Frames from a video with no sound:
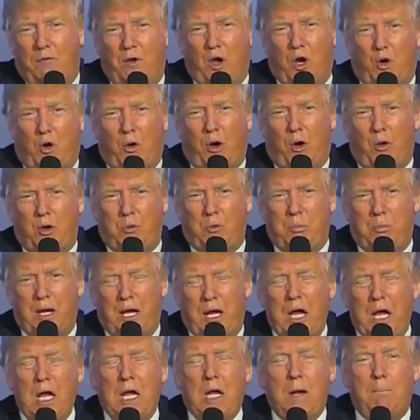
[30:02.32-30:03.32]
know if you agree with
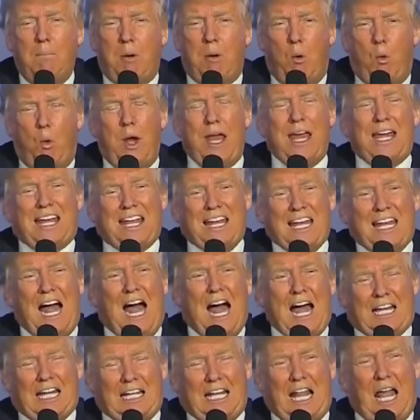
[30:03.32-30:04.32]
me, but we
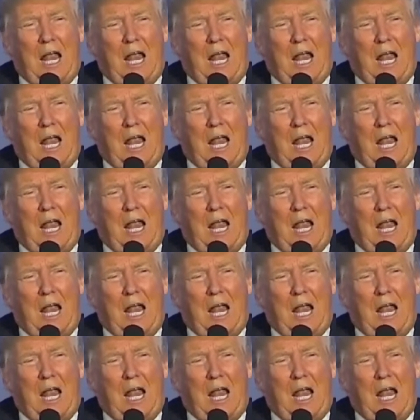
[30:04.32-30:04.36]
cannot